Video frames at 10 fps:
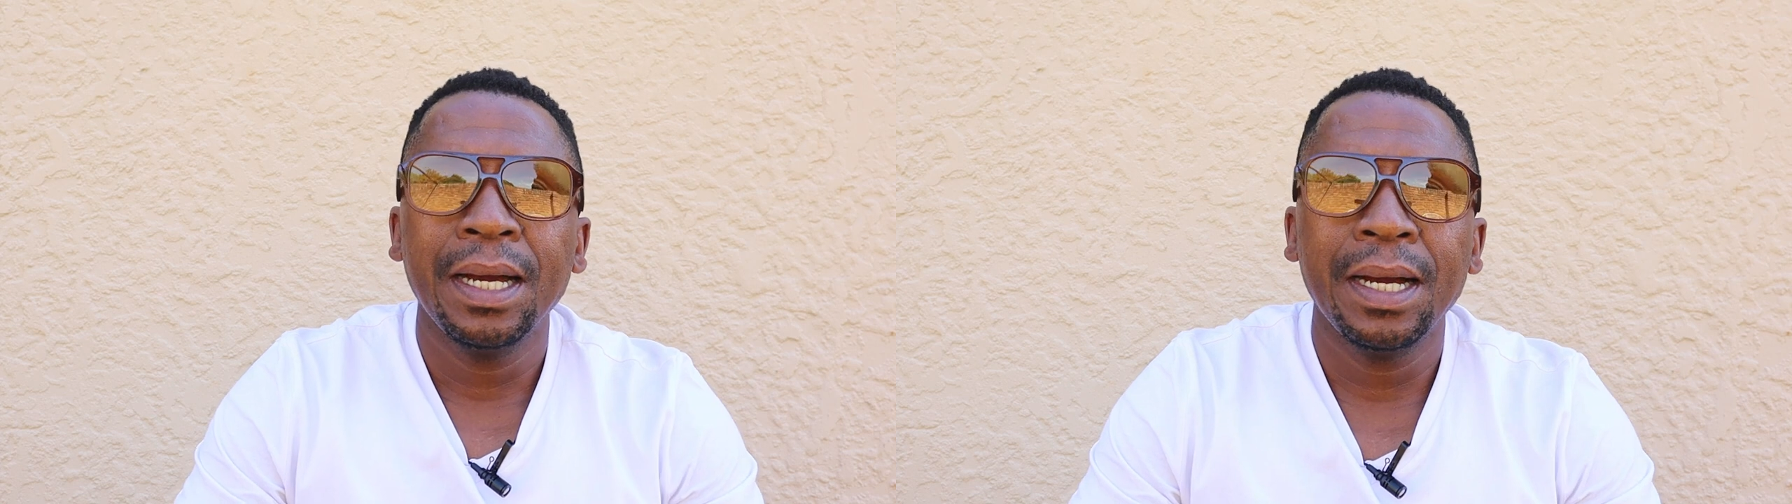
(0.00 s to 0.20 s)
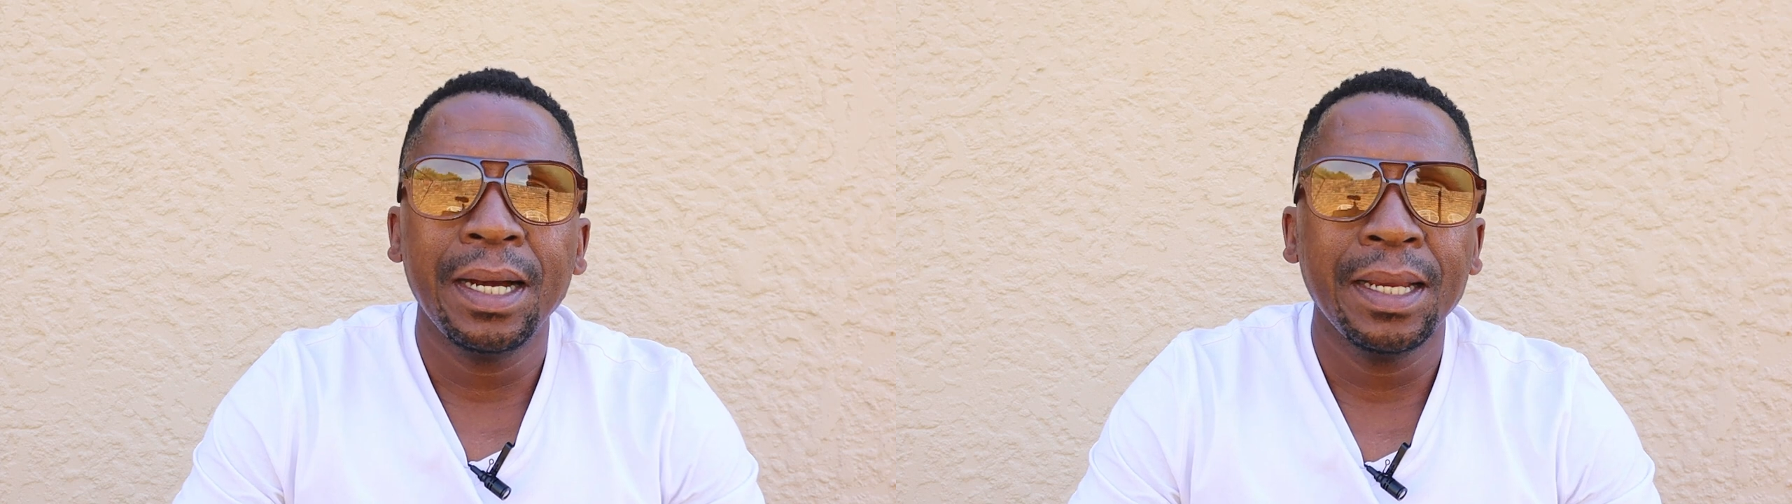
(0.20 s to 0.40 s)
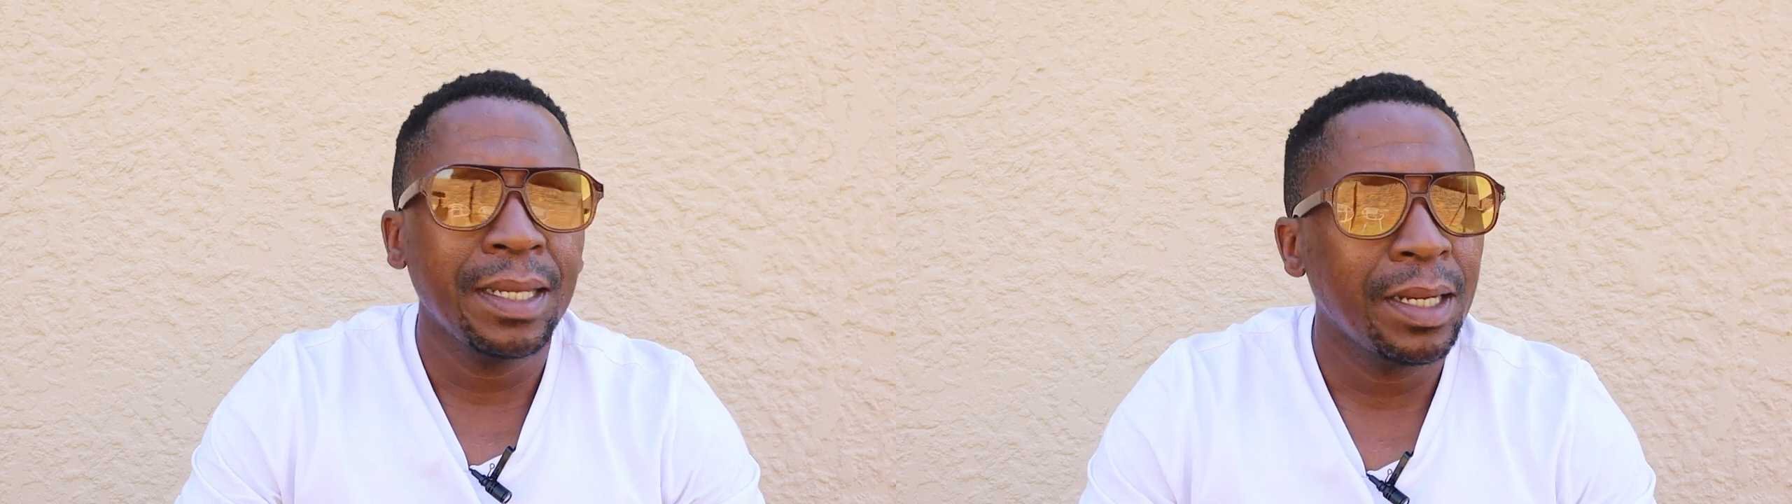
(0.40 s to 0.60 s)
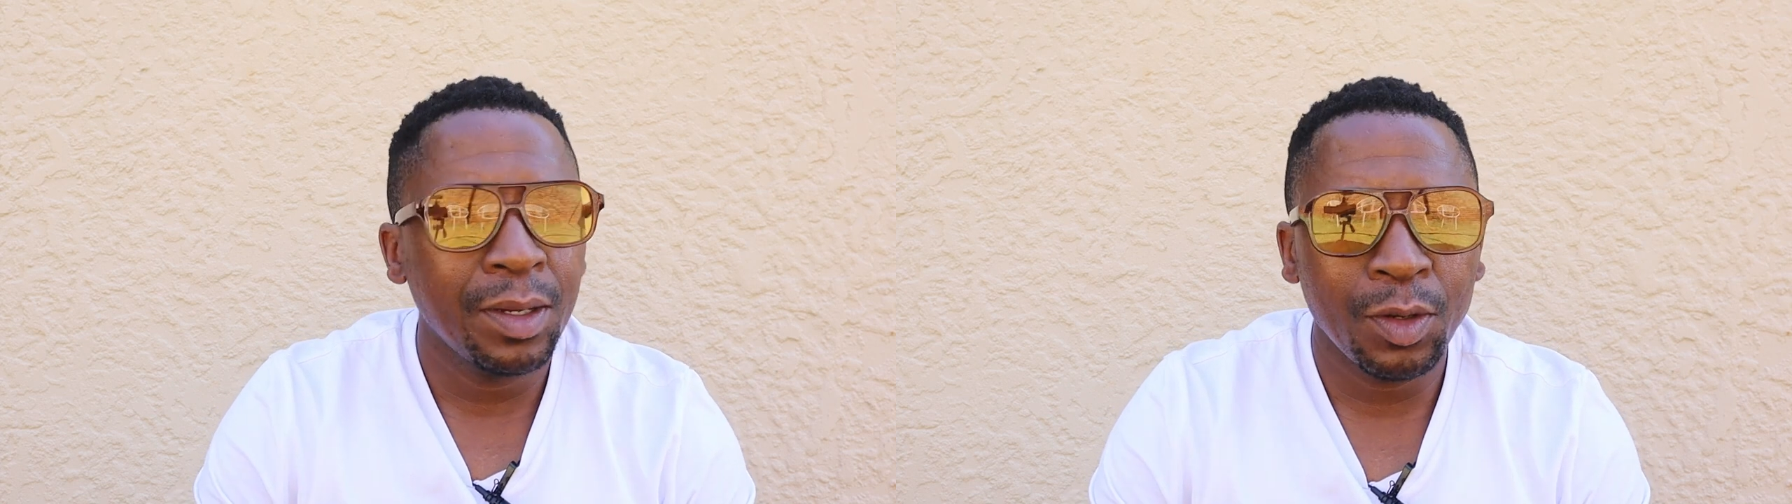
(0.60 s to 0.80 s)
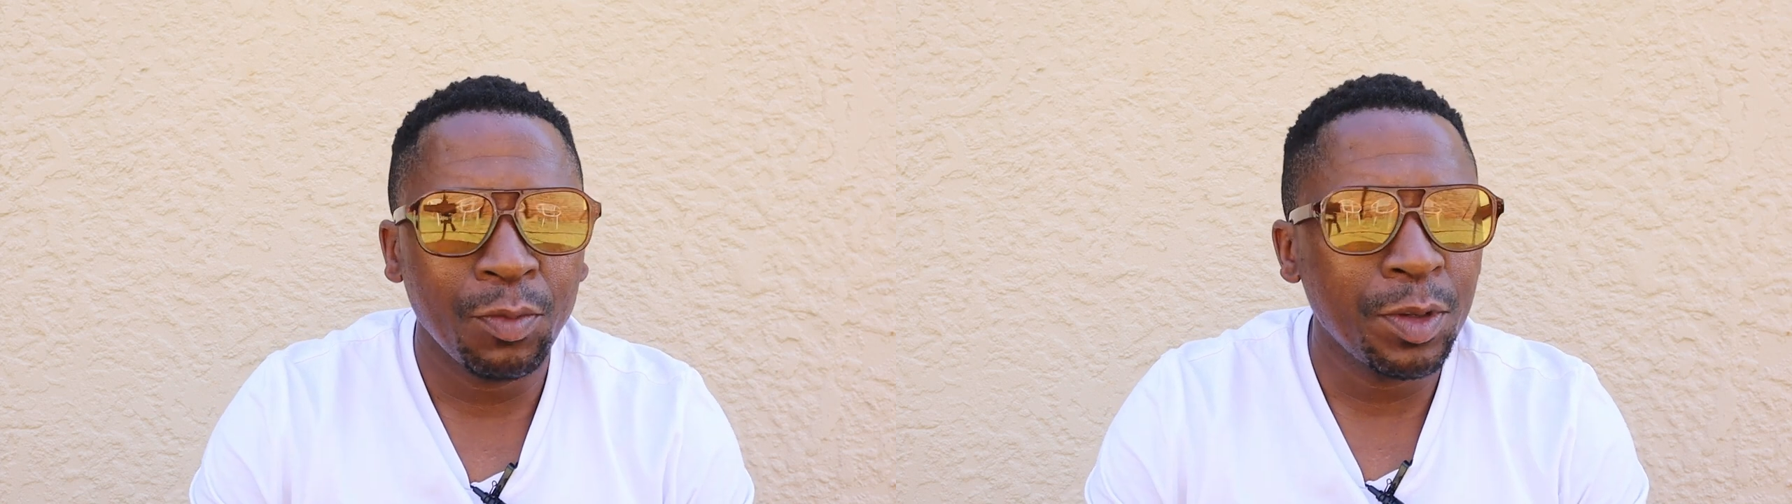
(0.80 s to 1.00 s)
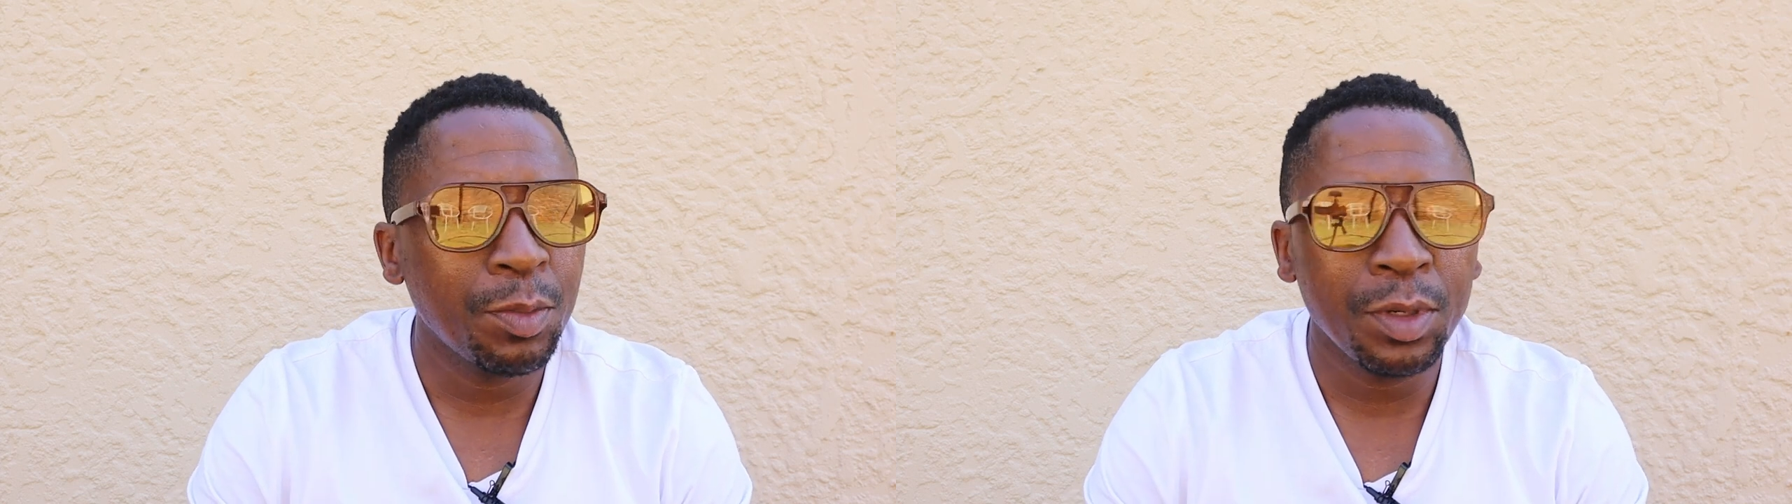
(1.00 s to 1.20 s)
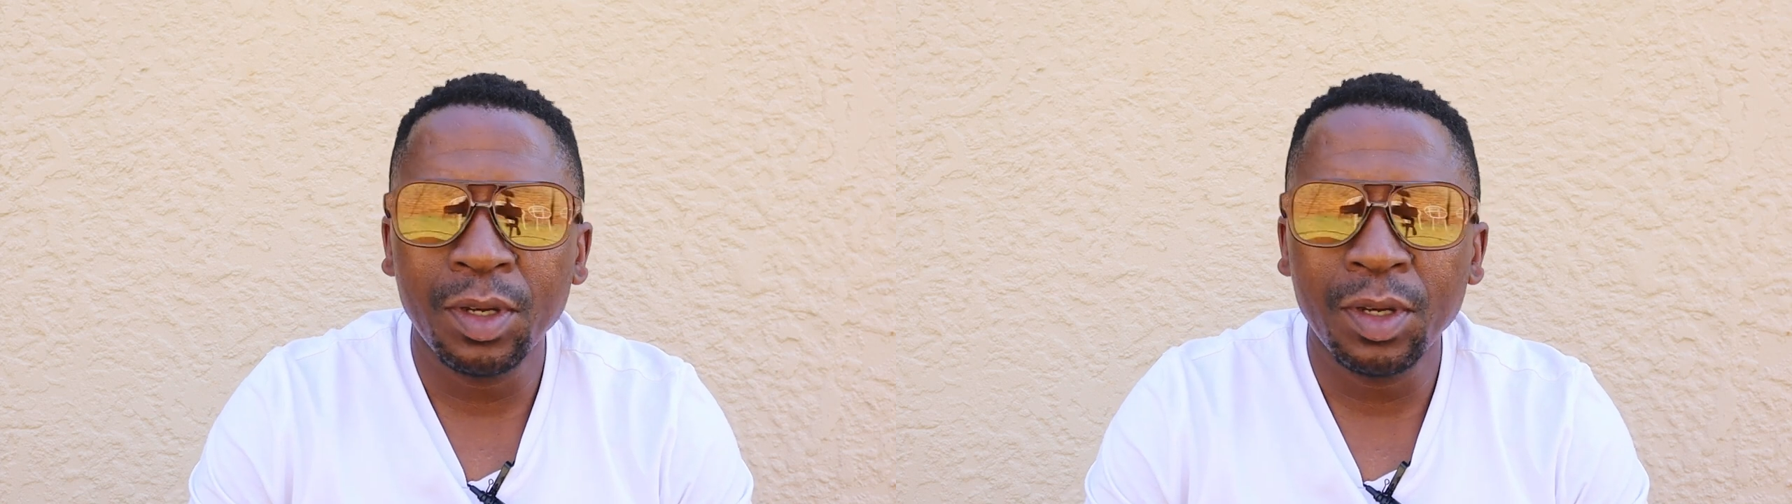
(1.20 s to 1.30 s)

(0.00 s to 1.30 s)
I hear a lot of people,